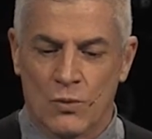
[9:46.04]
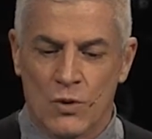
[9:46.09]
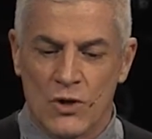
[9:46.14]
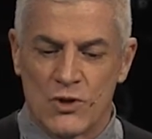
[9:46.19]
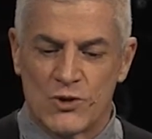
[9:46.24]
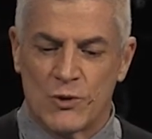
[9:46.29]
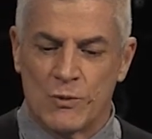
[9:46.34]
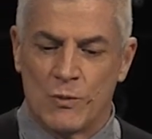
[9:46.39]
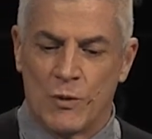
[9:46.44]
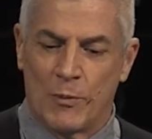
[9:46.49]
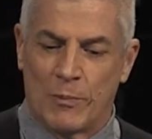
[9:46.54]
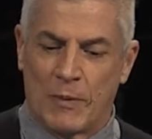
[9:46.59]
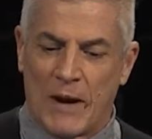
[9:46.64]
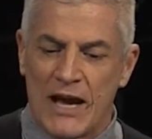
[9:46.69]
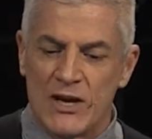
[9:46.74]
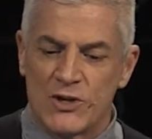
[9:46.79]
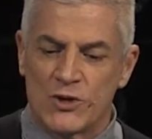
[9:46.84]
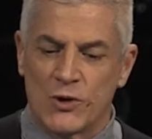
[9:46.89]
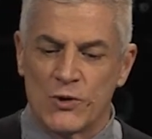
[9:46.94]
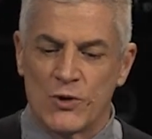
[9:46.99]
Wisdom will
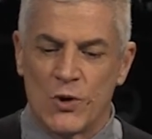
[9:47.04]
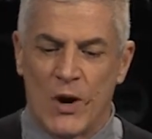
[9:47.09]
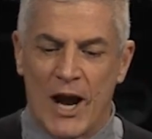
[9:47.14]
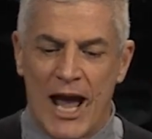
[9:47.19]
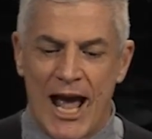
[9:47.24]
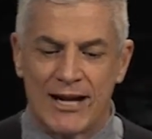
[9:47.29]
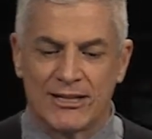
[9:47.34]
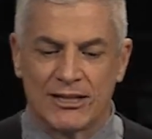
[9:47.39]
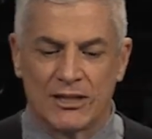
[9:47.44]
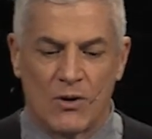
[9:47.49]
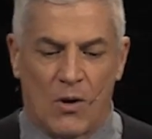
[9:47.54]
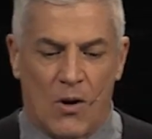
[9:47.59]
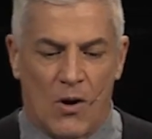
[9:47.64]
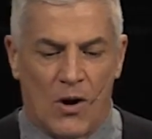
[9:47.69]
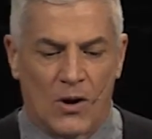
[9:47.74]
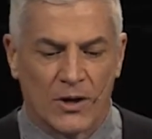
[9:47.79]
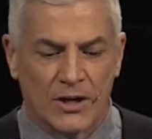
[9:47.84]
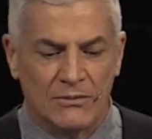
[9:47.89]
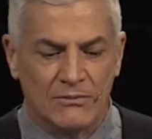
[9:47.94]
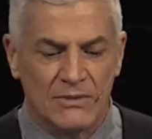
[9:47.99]
place on your head an
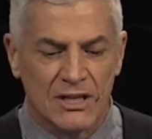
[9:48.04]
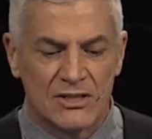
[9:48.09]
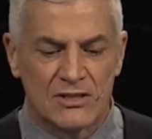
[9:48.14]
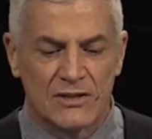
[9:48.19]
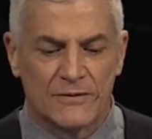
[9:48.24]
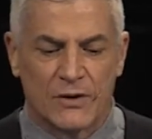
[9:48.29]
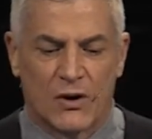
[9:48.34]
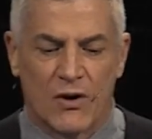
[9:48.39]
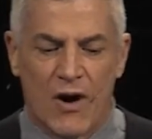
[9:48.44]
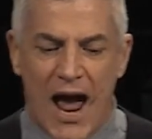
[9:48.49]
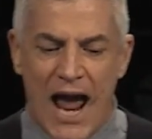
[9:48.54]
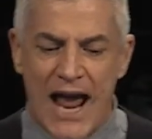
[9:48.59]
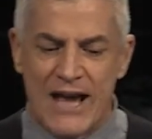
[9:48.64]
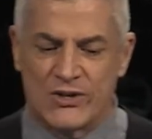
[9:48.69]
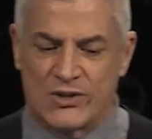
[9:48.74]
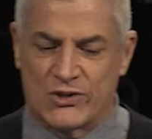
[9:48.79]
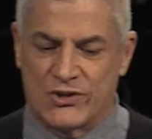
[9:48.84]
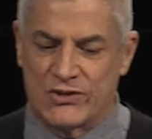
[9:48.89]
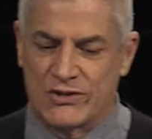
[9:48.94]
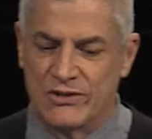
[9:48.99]
ornament of
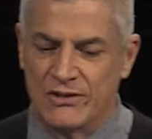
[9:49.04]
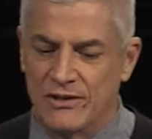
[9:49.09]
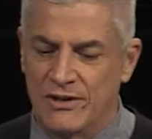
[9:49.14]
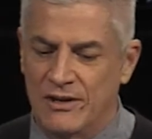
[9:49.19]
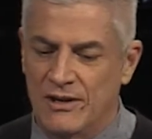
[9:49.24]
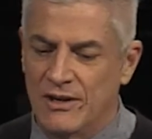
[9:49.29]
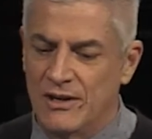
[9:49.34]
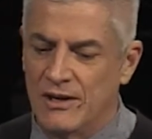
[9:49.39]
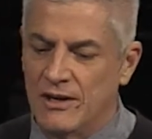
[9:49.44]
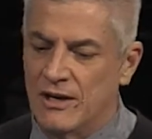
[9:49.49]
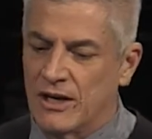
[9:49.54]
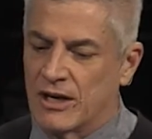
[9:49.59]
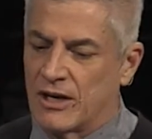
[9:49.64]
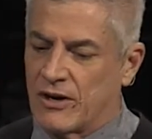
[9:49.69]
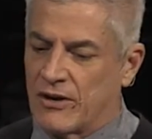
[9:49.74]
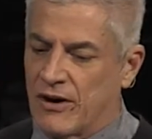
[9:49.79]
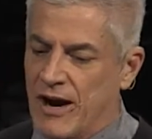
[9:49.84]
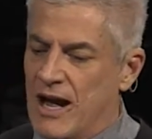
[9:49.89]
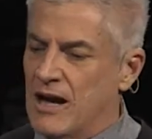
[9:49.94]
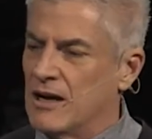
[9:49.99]
grace, a
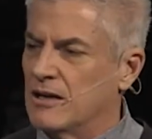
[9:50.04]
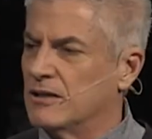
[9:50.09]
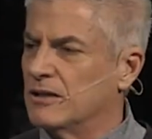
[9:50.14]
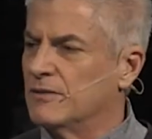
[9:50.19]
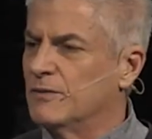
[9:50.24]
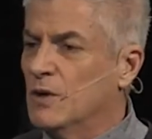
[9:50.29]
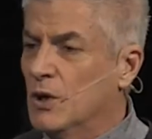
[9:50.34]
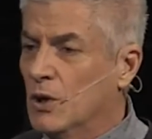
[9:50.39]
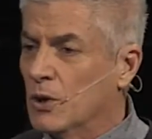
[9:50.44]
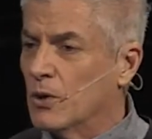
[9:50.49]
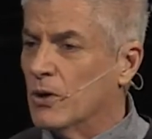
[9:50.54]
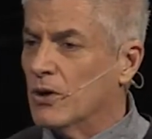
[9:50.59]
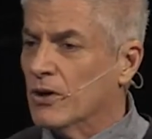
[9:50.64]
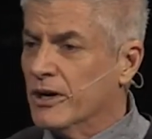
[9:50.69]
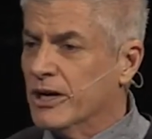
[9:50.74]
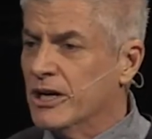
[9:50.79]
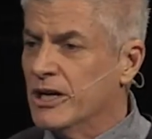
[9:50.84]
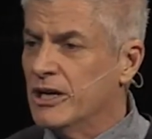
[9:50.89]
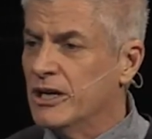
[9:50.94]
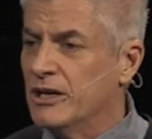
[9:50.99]
crown of
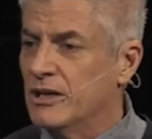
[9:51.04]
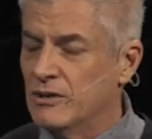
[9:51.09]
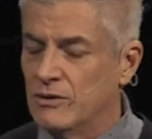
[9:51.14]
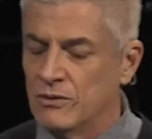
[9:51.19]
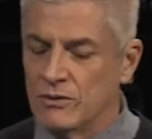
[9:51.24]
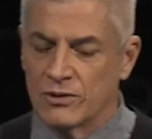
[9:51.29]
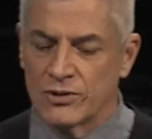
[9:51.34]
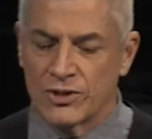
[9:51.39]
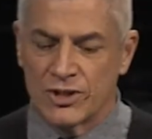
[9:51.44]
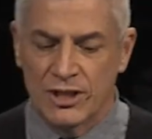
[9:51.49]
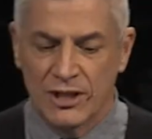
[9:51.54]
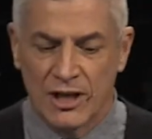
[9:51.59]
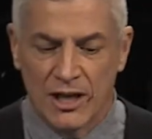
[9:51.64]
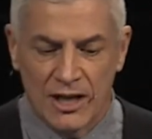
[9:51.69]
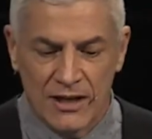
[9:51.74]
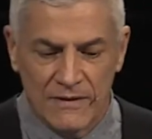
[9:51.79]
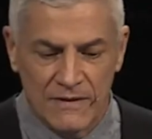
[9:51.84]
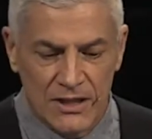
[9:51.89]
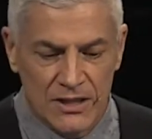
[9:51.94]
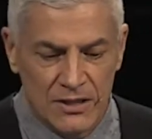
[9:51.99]
glory will she
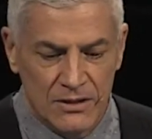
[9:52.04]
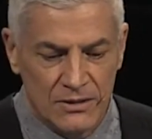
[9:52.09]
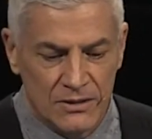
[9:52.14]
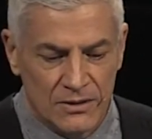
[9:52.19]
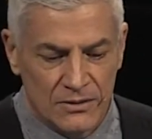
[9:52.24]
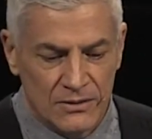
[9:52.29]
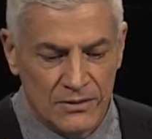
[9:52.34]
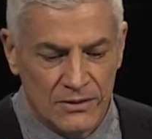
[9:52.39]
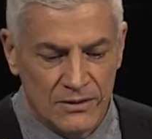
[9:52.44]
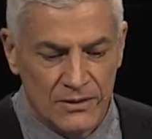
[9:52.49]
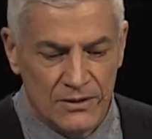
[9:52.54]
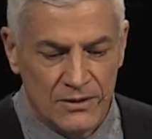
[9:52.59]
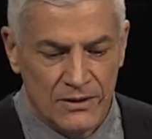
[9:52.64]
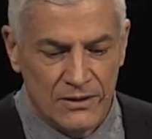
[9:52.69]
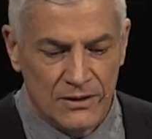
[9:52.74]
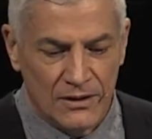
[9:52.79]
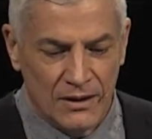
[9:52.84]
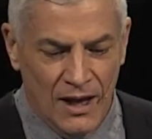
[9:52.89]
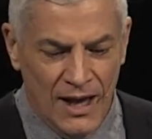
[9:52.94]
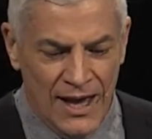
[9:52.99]
deliver to you.
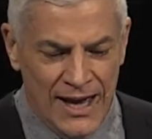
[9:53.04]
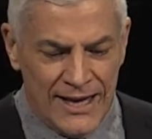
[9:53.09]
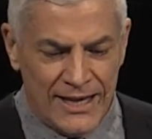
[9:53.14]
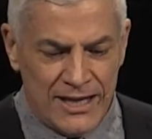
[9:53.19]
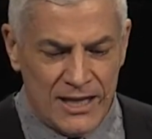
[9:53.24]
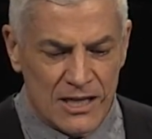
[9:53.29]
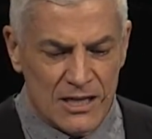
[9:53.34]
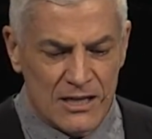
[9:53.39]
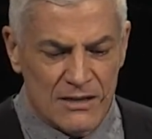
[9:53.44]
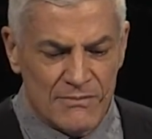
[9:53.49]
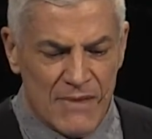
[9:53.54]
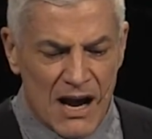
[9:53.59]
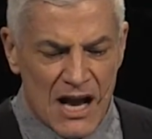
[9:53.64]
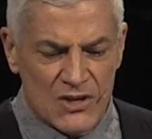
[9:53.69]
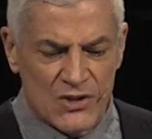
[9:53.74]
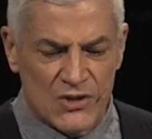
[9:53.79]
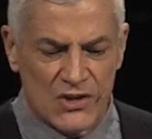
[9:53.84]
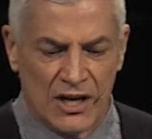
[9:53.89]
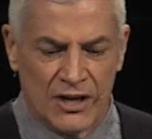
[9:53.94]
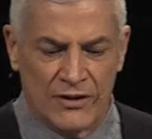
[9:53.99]
Hear,
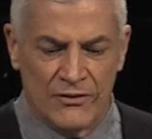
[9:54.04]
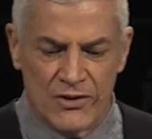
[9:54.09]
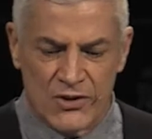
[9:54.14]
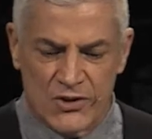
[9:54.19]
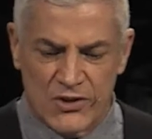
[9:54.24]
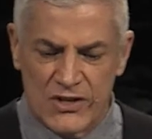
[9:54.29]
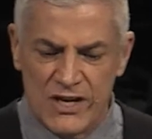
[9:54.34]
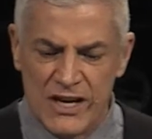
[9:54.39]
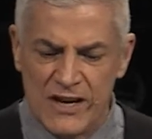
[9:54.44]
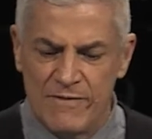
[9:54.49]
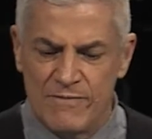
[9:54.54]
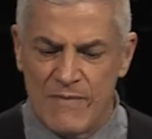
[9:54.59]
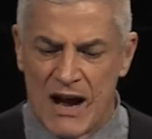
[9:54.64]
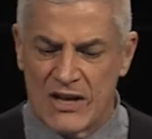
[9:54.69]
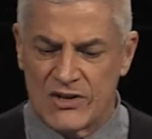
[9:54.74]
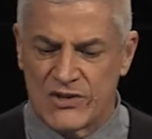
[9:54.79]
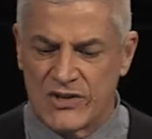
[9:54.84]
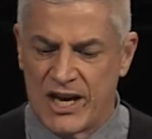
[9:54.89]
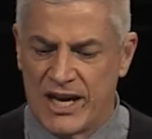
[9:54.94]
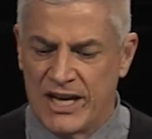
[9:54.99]
my son, receive
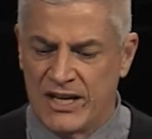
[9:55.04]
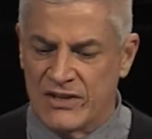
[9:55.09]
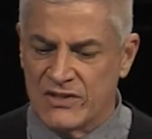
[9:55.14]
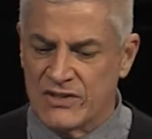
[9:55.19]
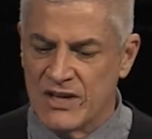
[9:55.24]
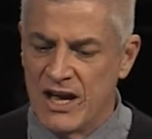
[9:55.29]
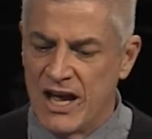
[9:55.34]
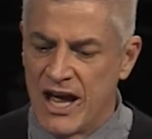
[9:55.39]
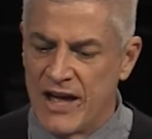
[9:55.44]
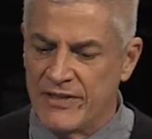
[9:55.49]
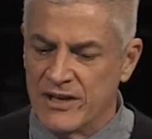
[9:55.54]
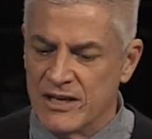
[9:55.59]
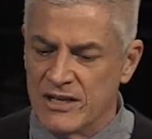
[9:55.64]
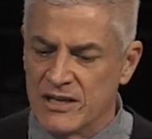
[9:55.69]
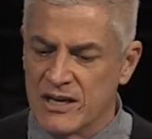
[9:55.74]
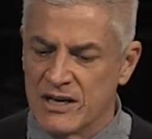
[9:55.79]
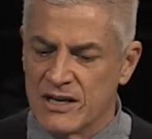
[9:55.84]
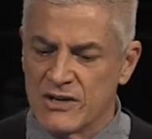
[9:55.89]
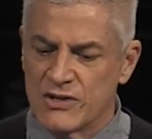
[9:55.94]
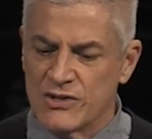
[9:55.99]
my sayings, and the
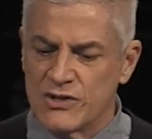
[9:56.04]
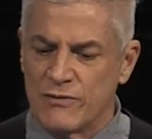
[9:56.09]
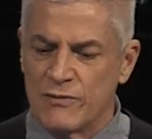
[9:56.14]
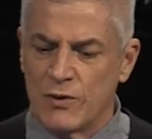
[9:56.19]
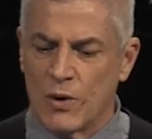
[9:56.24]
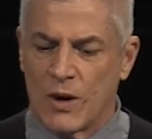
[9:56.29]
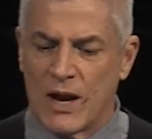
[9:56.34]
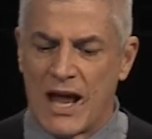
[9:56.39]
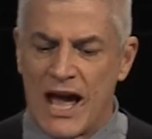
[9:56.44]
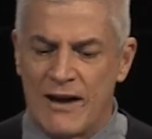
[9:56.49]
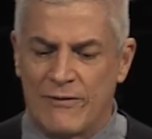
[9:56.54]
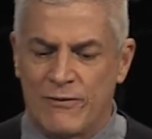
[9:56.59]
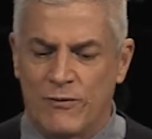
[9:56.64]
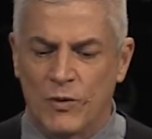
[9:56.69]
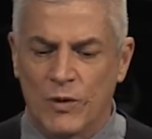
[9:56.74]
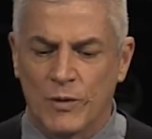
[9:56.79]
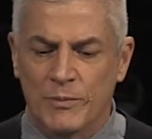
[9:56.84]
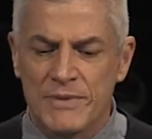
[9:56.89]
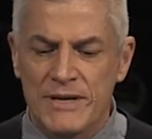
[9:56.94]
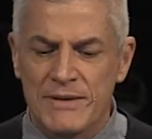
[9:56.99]
years of your life
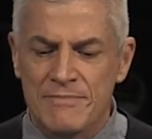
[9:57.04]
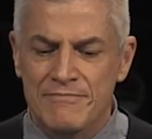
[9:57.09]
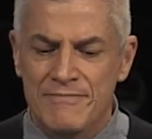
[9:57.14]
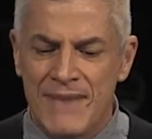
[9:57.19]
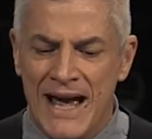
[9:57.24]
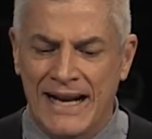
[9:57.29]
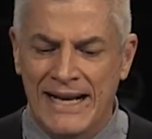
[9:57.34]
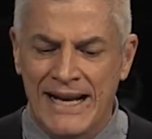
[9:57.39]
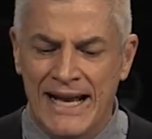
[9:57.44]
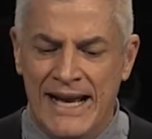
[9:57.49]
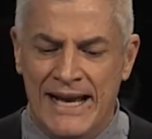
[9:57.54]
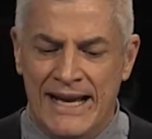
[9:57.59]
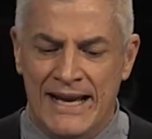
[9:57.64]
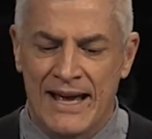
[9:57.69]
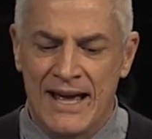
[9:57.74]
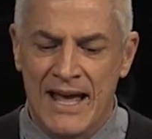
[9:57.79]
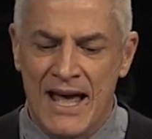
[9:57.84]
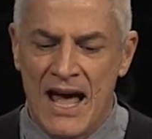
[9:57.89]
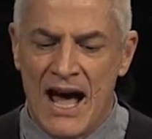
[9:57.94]
will be many.